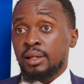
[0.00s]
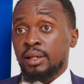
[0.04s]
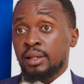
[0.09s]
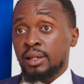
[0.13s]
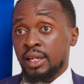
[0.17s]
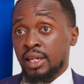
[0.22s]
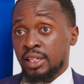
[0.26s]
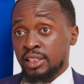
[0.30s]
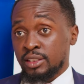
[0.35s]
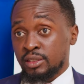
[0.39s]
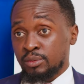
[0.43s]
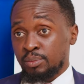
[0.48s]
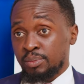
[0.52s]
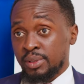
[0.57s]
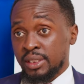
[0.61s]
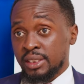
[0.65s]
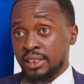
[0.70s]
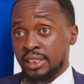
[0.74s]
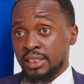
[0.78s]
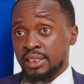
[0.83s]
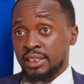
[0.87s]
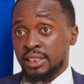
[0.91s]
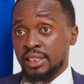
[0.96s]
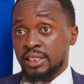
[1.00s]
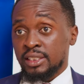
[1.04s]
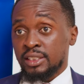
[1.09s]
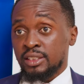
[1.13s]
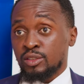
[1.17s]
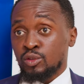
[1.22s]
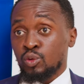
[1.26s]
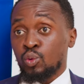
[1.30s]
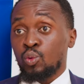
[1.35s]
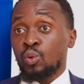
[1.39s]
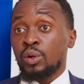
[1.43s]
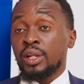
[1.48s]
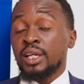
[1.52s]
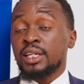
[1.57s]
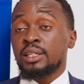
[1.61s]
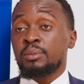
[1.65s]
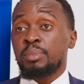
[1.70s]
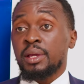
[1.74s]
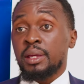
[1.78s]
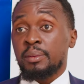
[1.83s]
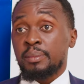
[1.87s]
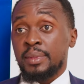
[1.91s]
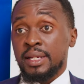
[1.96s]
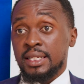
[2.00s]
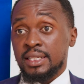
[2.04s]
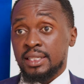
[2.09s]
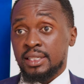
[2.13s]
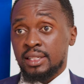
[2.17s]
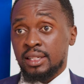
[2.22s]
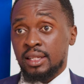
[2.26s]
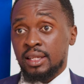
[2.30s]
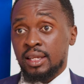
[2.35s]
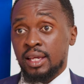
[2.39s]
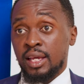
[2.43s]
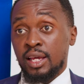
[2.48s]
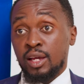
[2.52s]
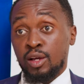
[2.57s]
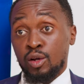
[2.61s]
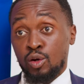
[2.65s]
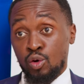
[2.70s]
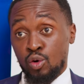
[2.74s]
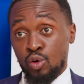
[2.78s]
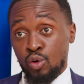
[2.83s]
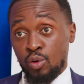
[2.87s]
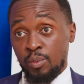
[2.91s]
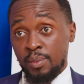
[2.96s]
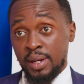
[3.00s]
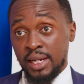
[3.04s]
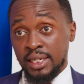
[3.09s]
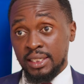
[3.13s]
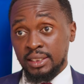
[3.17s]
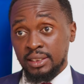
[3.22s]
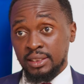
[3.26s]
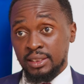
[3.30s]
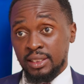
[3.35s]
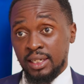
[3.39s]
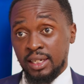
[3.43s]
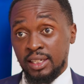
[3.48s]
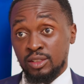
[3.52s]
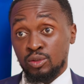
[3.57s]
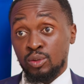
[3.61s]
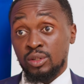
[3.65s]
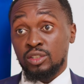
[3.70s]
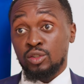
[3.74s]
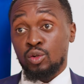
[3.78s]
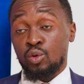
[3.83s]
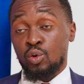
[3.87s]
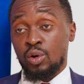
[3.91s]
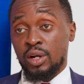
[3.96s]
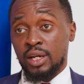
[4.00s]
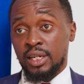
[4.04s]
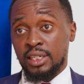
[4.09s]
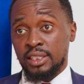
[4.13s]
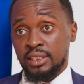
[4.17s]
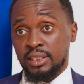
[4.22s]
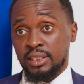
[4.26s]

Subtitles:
large businesses to collect payments globally as well as locally.